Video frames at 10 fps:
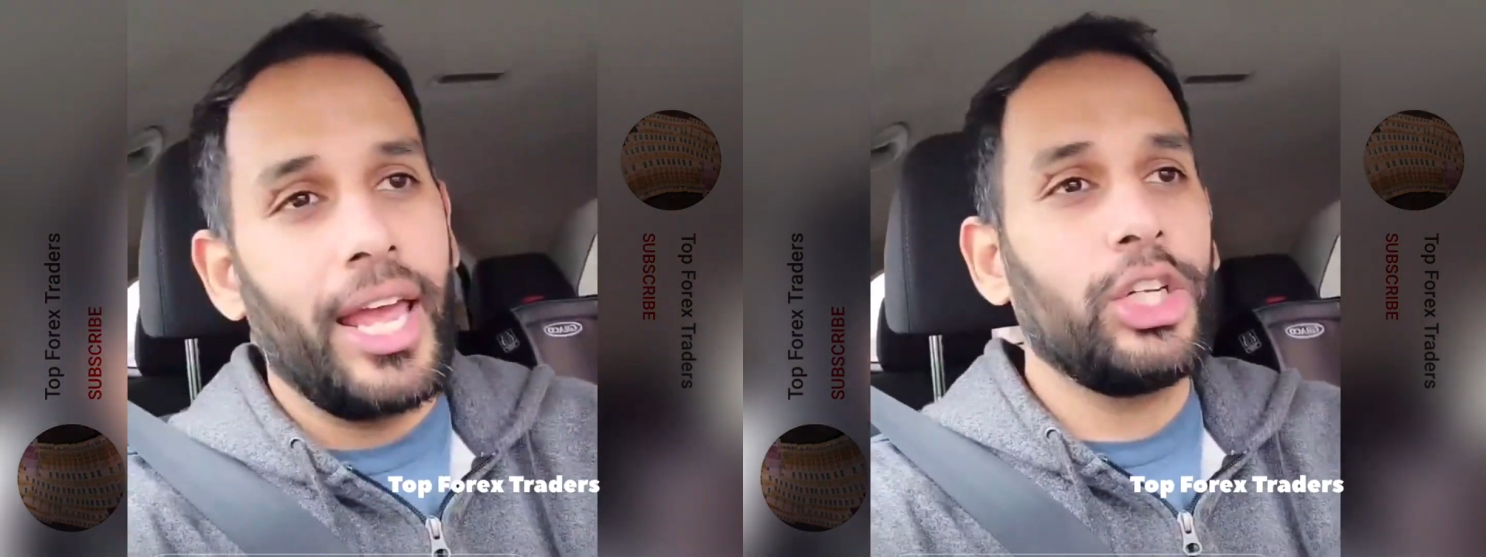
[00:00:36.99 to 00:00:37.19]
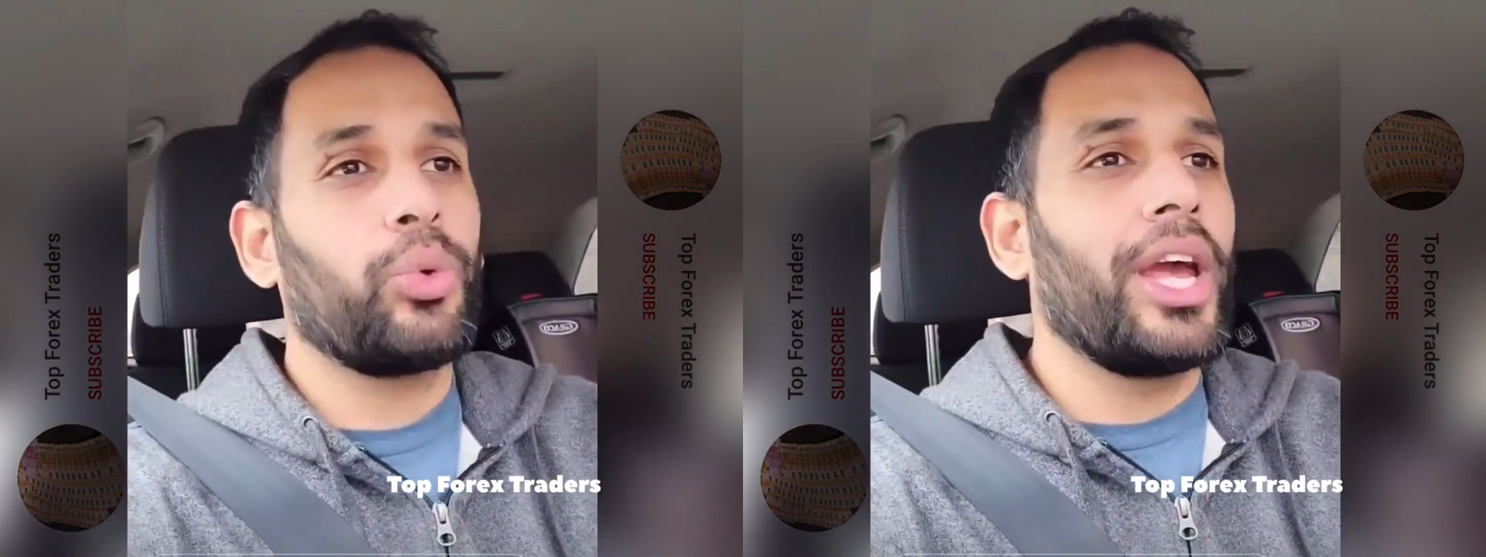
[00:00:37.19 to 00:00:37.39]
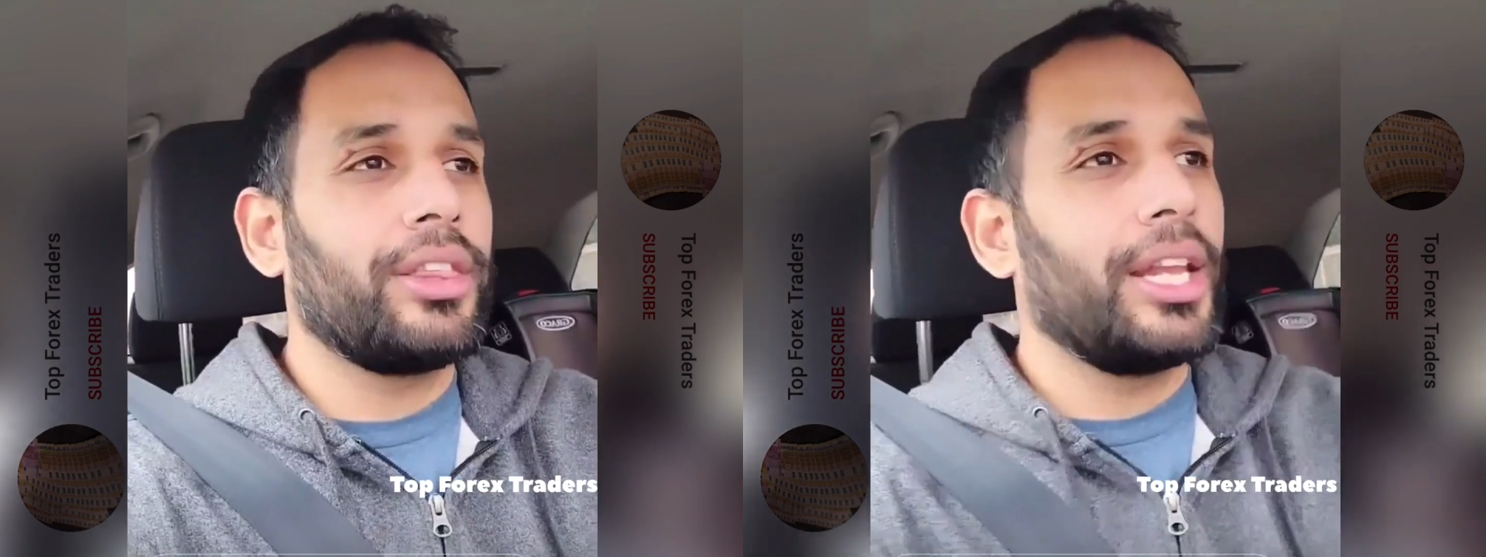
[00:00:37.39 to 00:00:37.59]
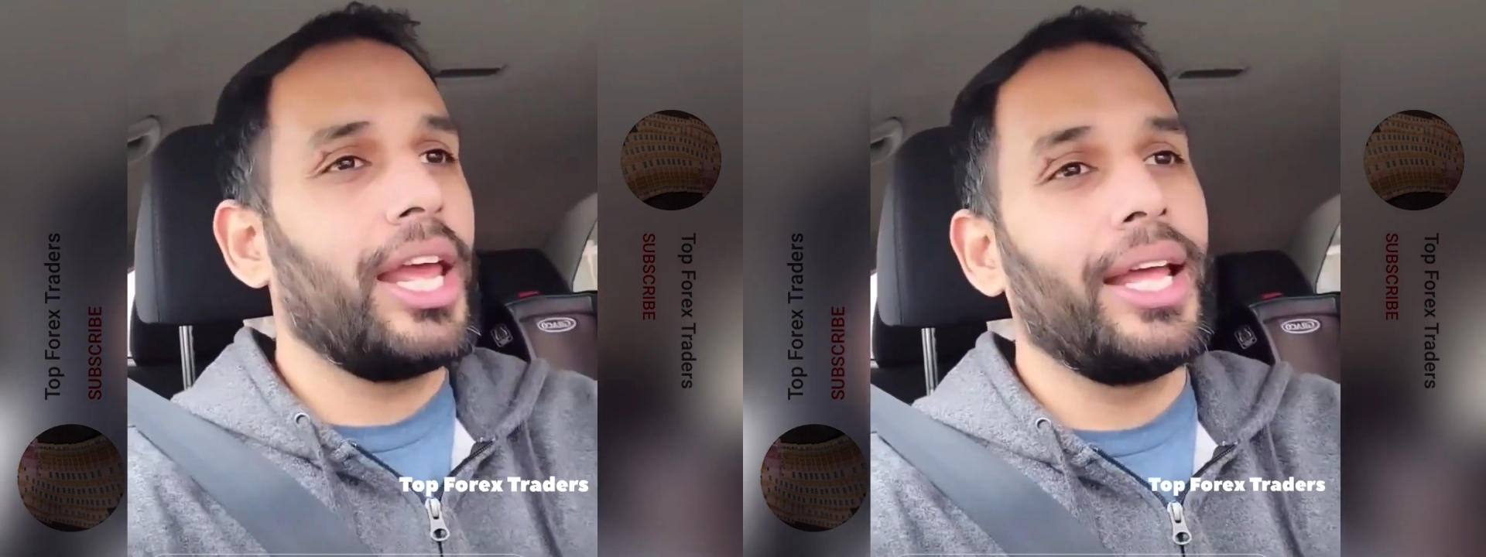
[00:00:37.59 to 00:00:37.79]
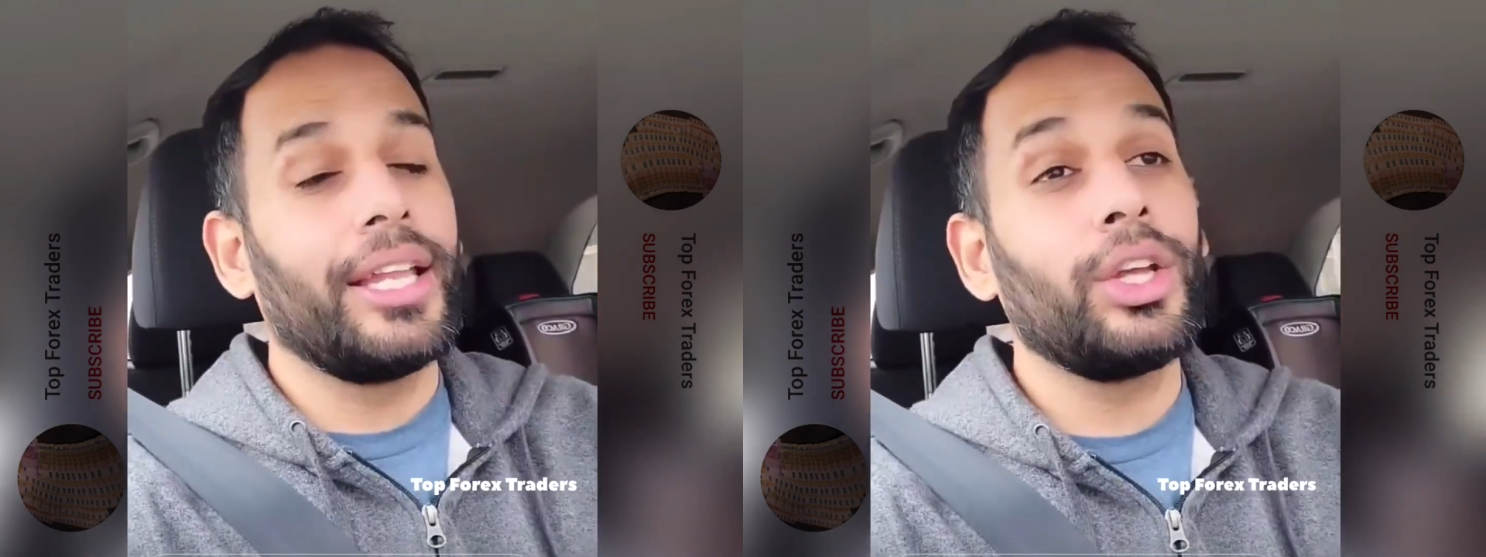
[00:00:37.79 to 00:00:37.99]
twice a
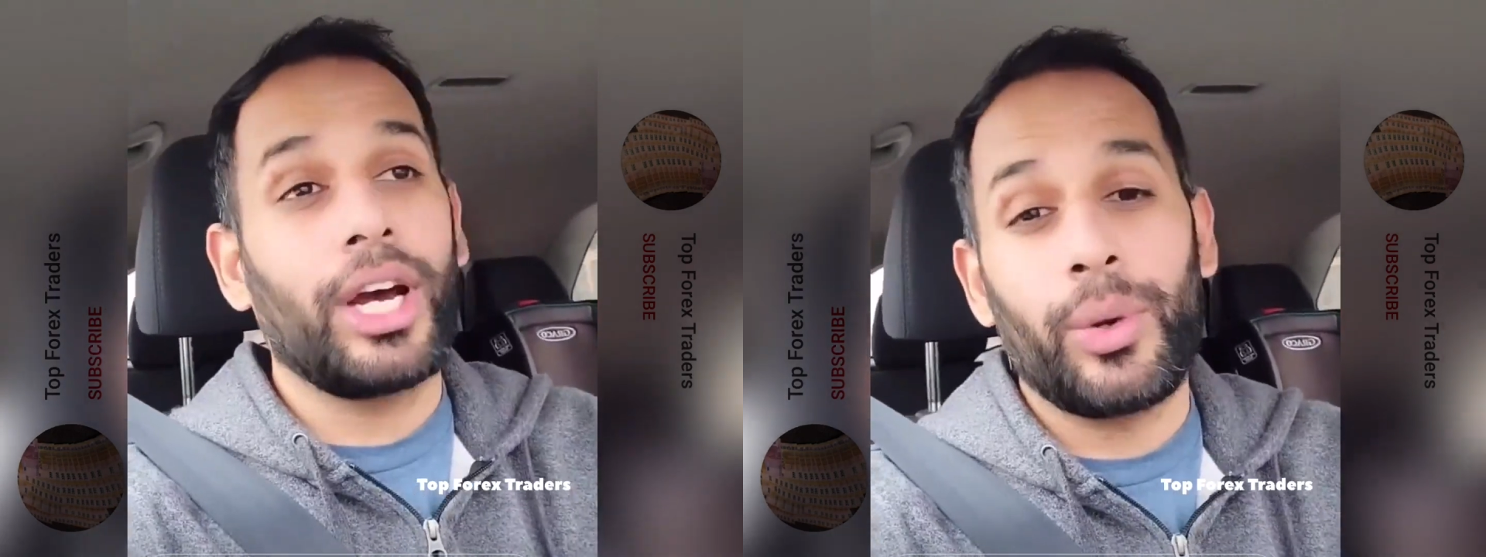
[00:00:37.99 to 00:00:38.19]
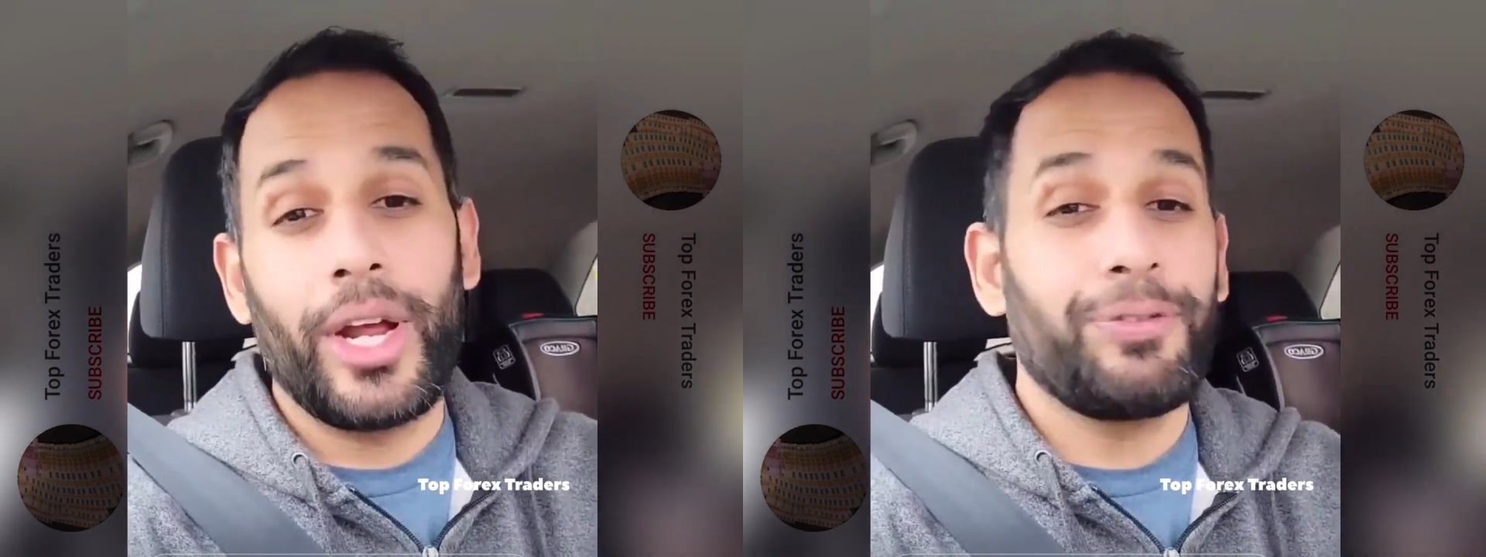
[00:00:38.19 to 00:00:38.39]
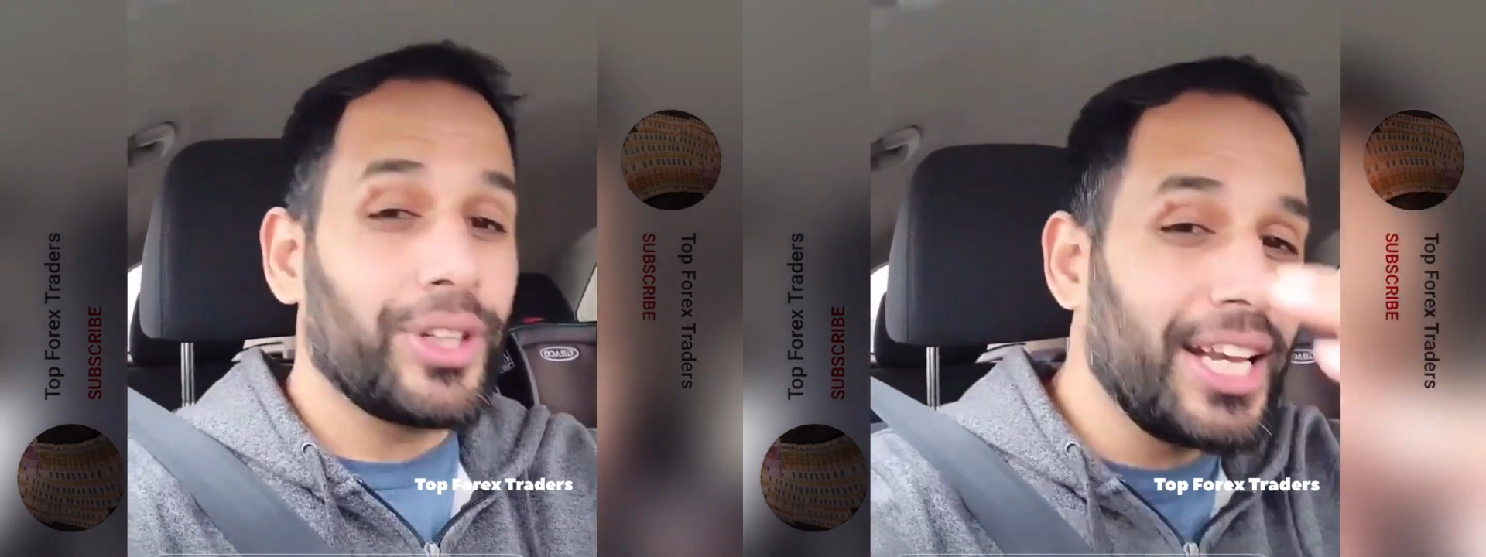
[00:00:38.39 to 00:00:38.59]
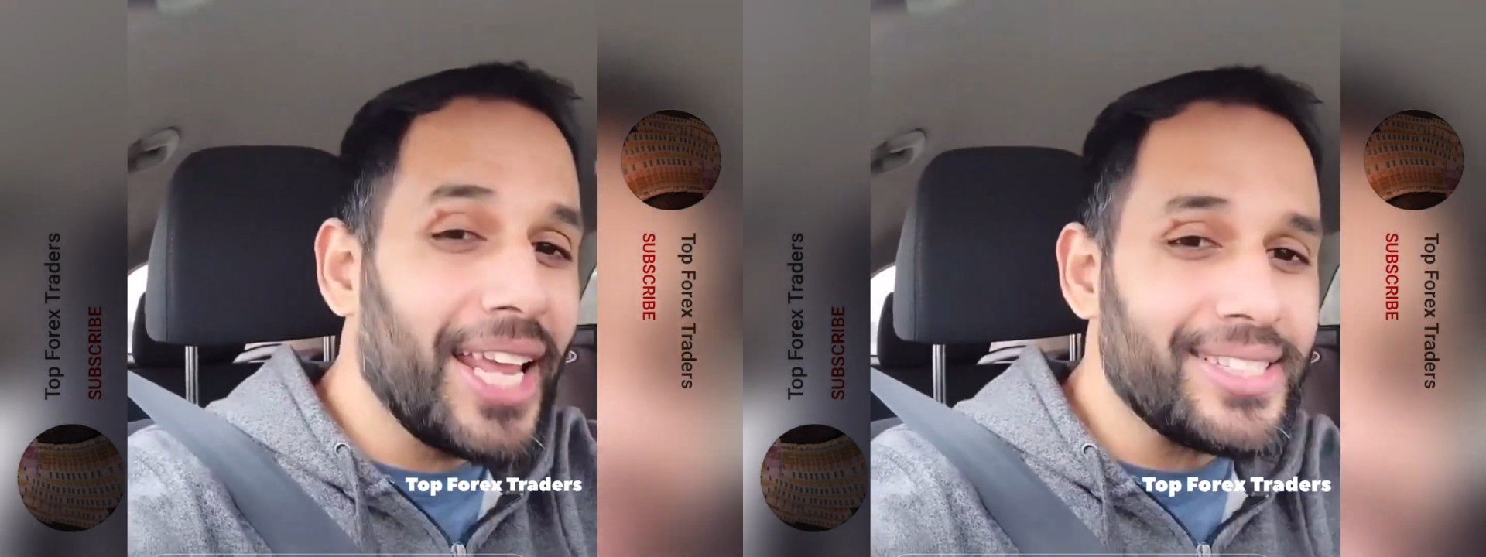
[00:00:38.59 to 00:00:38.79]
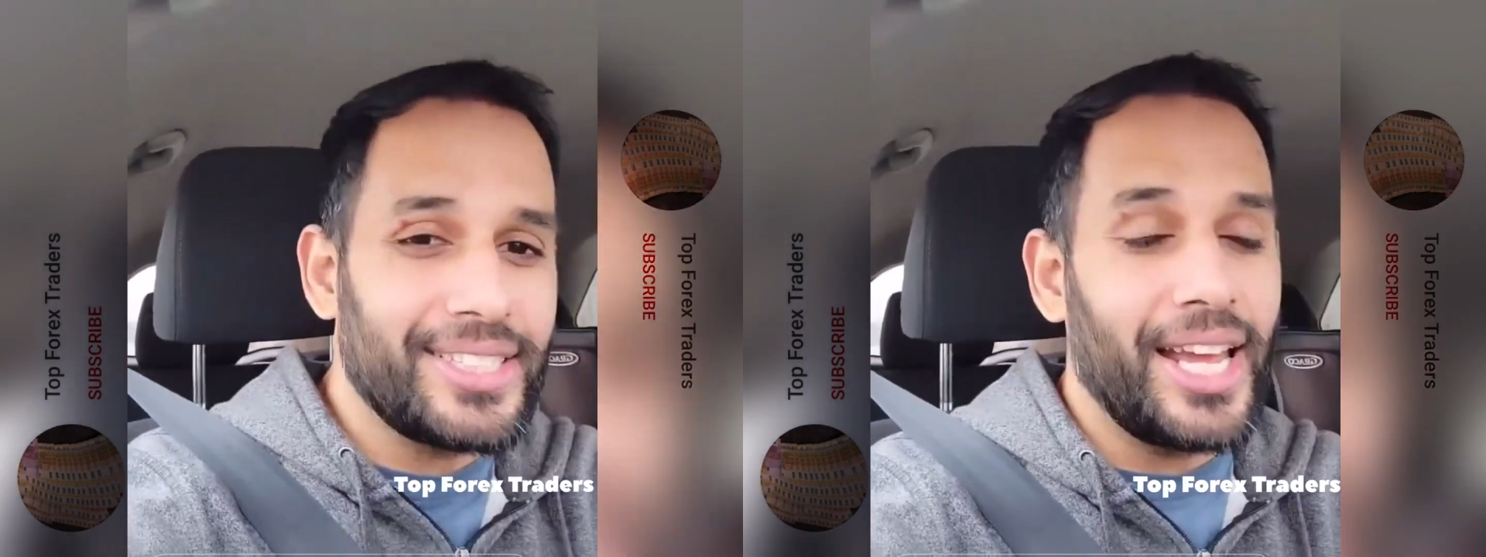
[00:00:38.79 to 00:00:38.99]
day, and then you got to wait for the
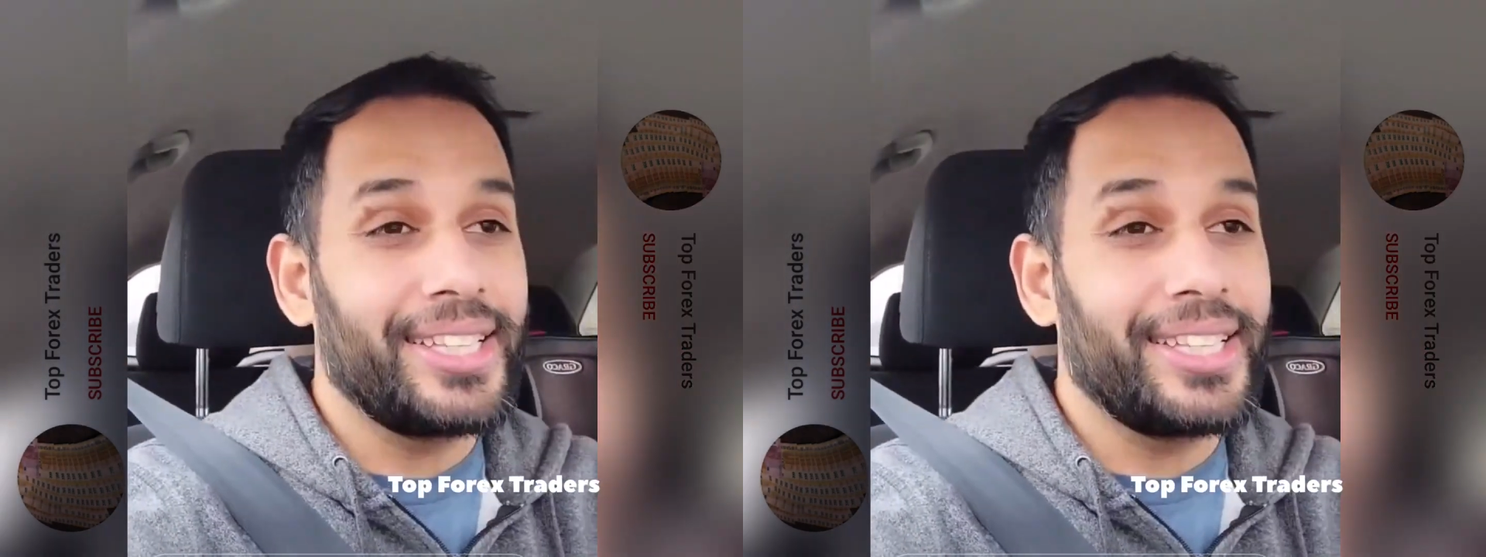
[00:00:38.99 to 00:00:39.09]
next day.